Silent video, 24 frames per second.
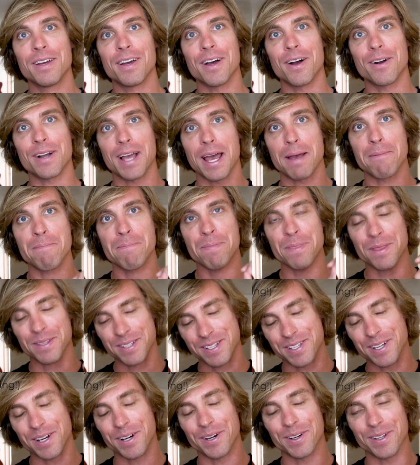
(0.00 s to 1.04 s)
Okay,
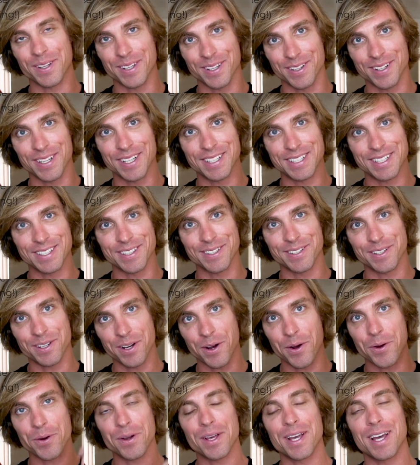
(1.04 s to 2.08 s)
so you need to
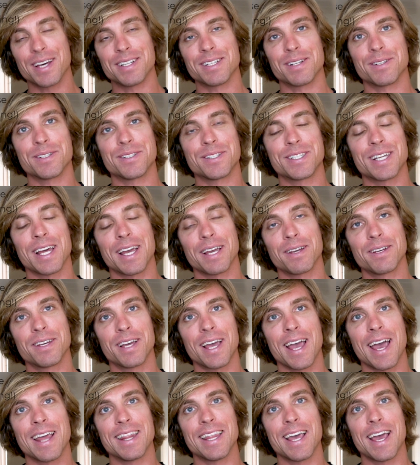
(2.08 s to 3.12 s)
code, as I was saying,
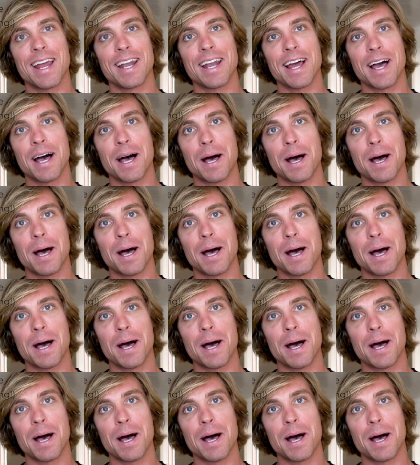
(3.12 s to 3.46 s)
and then